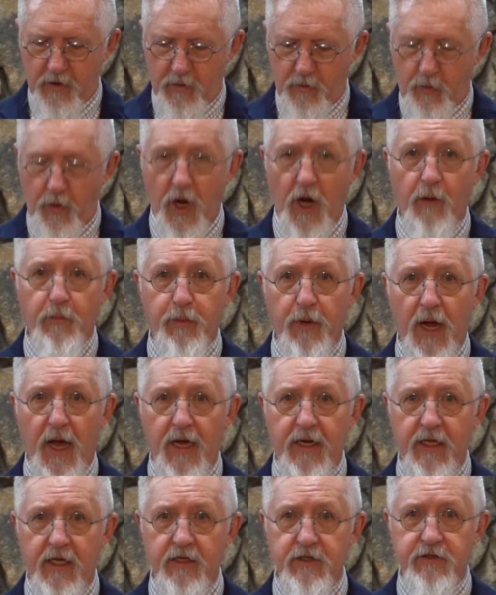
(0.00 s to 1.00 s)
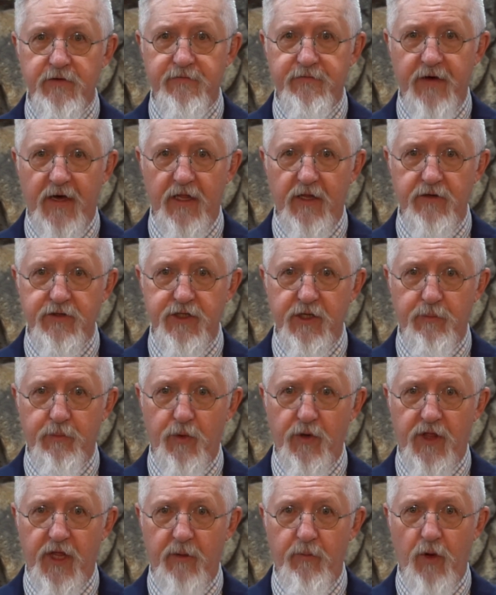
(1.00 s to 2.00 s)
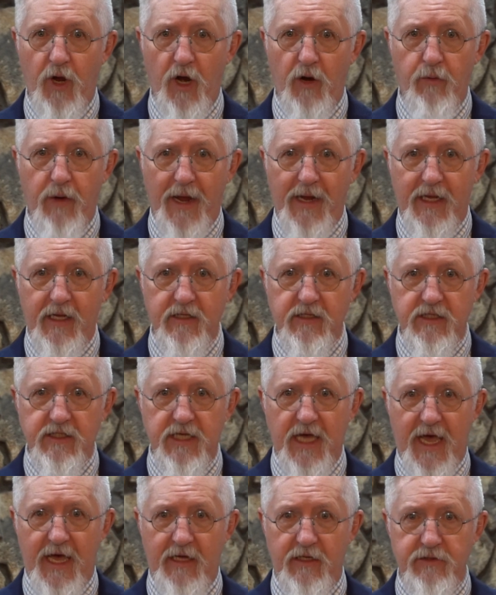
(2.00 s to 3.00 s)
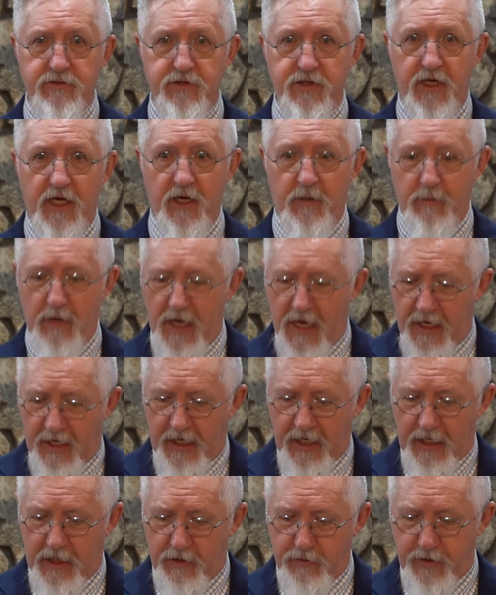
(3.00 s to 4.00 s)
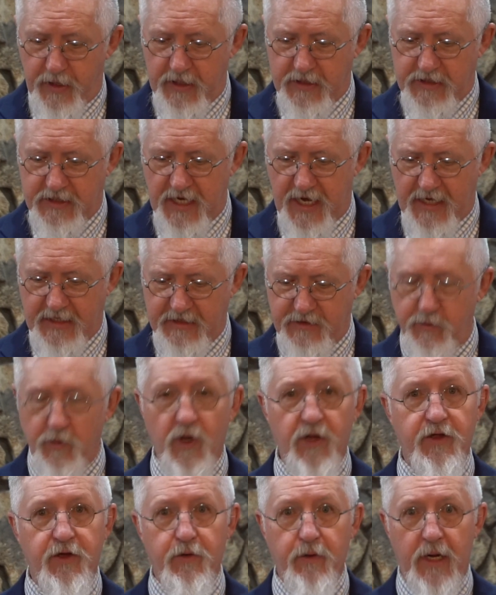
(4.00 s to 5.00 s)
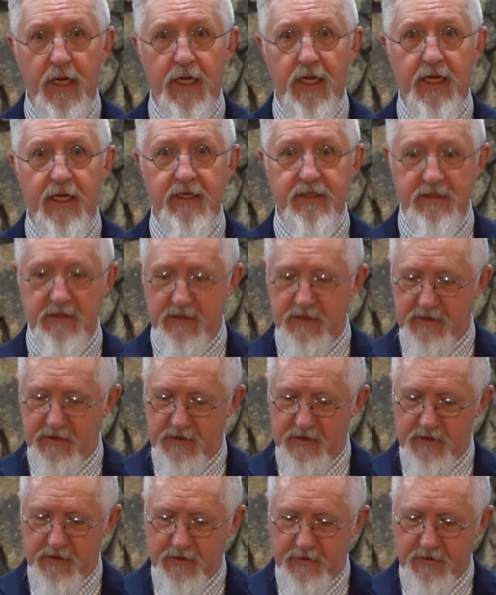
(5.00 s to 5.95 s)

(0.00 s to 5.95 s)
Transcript: we are brought into fellowship with Him, we are reconciled to Him. He greets us with greetings.